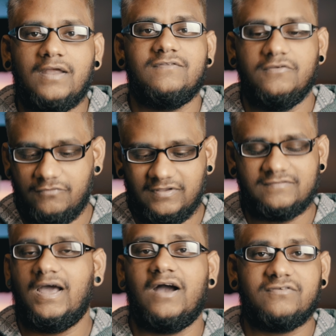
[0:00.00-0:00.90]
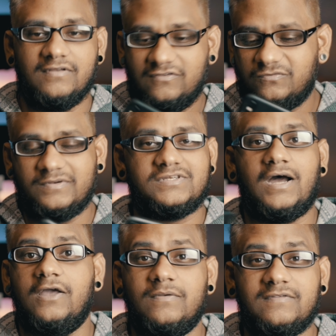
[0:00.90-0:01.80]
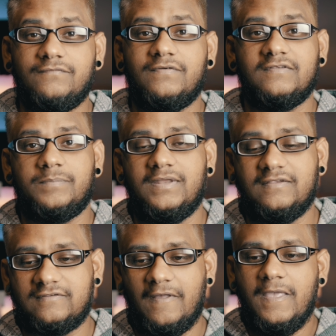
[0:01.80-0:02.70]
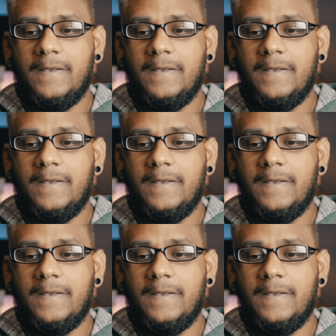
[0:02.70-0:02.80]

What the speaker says: and it's the reason I actually switched to iOS in the first place.